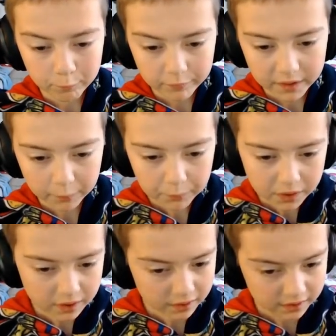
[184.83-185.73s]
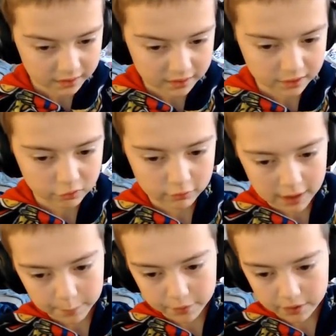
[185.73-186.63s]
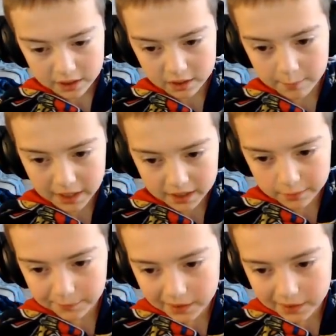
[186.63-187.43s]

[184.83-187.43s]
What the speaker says: I'm gonna get a Trapper at the back of the room.